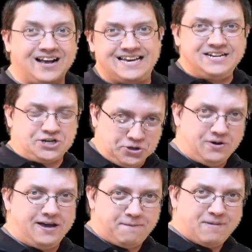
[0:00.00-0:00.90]
talking
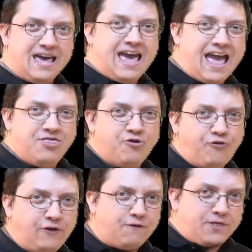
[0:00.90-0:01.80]
to him. And the
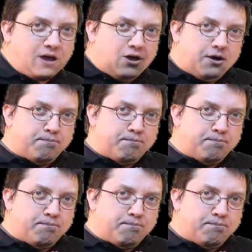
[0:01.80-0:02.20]
filth,